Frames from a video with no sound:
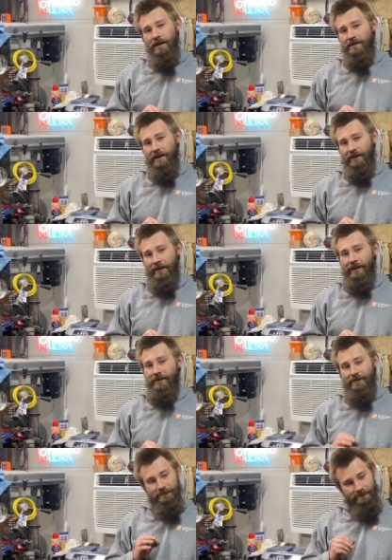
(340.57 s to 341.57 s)
tell you,
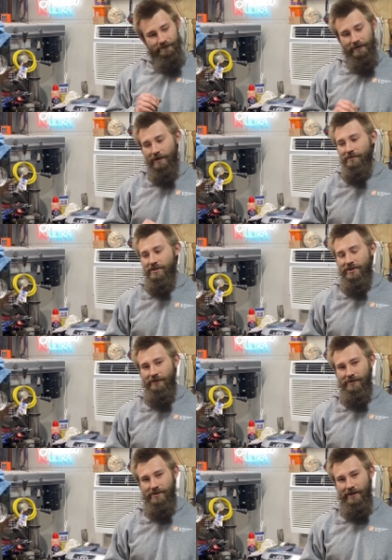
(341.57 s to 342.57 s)
I'm just so
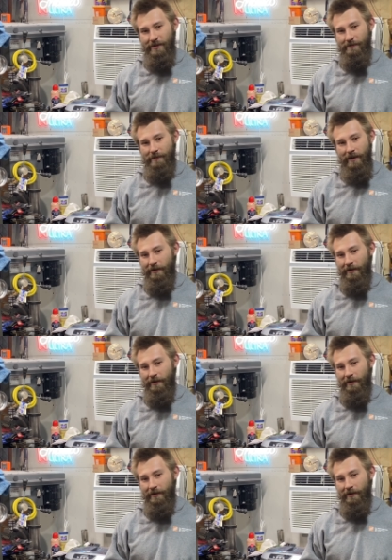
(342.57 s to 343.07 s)
excited about